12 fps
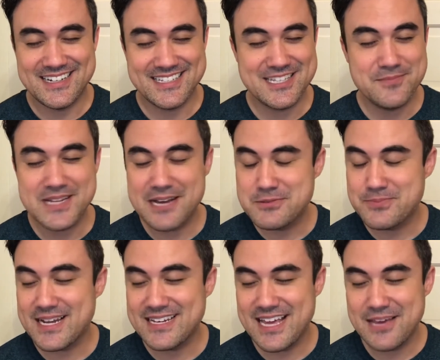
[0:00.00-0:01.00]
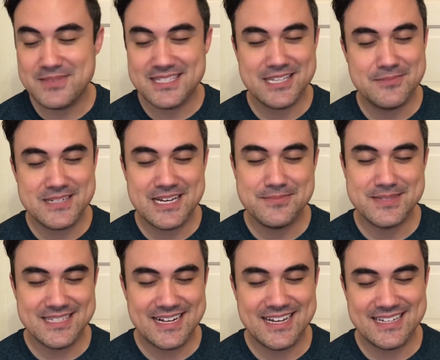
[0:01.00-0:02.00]
sometimes by name and sometimes
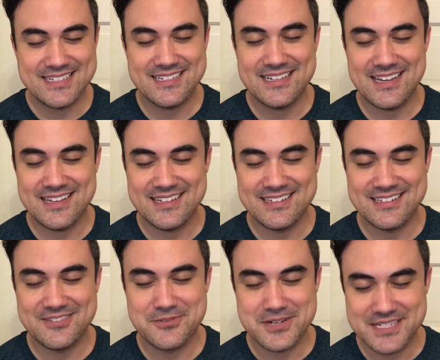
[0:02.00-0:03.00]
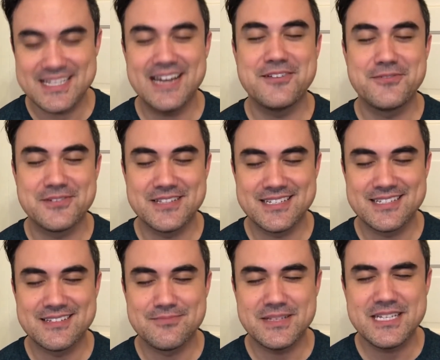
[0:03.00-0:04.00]
not, and we're excited for
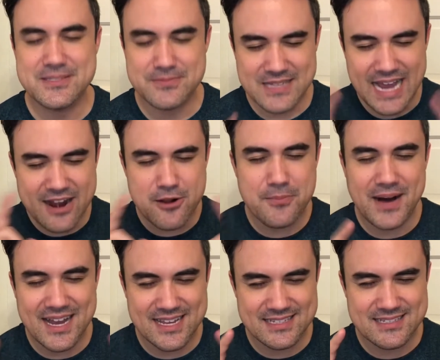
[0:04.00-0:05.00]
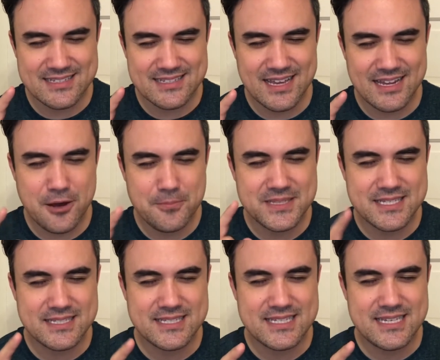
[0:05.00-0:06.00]
this. Please guide our minds and help us
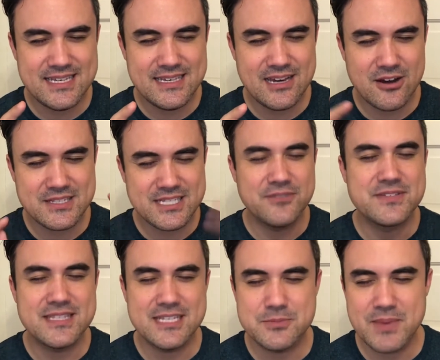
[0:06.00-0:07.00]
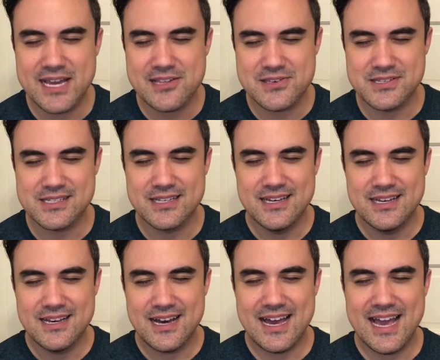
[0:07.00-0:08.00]
to see ourselves in these pages.
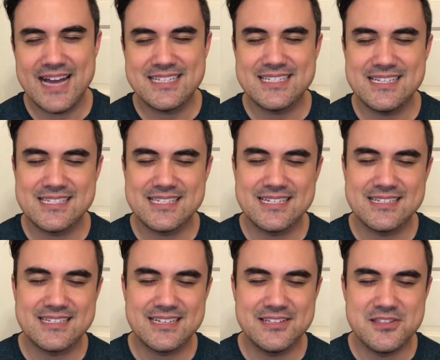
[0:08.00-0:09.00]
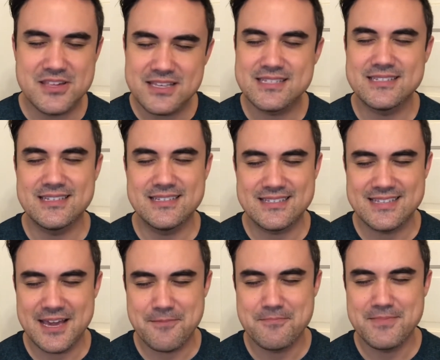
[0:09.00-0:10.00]
I ask these things in Jesus'
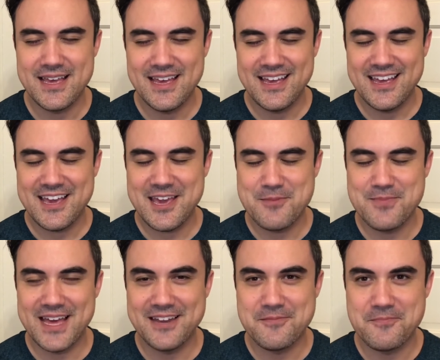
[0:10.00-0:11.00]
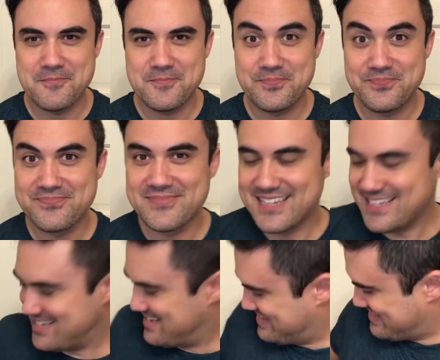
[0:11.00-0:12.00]
name. Amen.
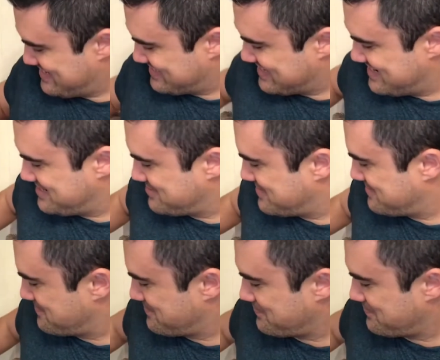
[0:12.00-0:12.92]
Let's get into it.